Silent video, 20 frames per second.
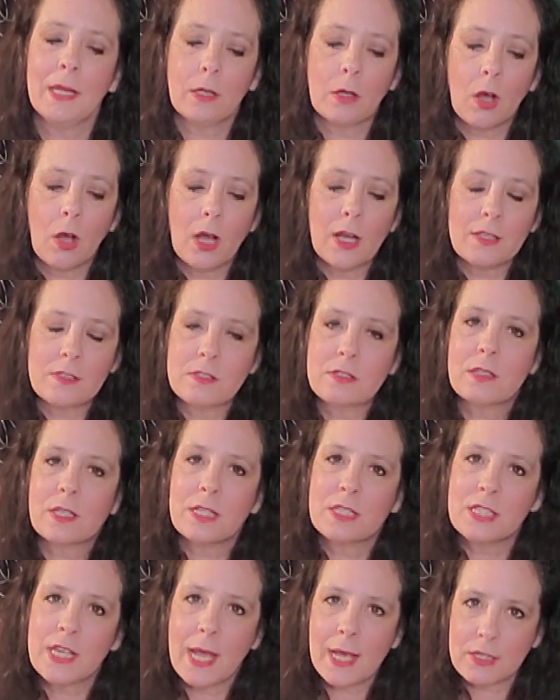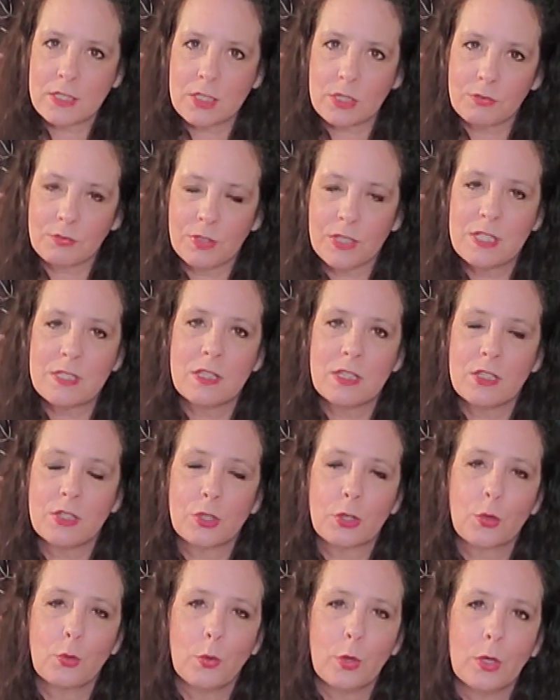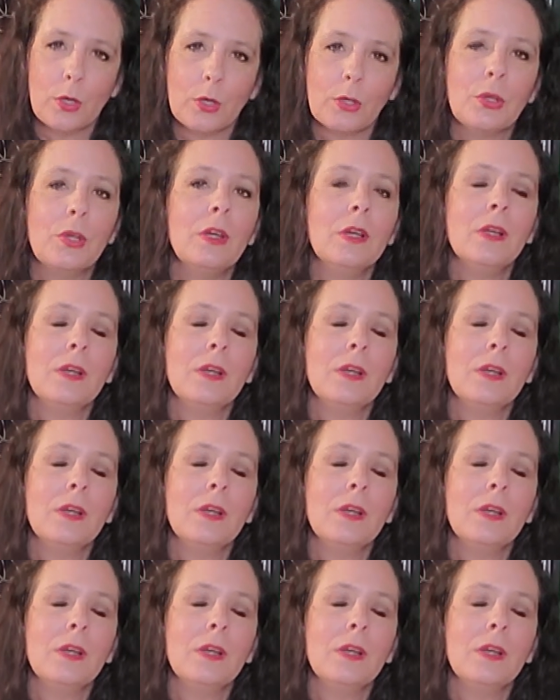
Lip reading: cause catastrophes in your quilt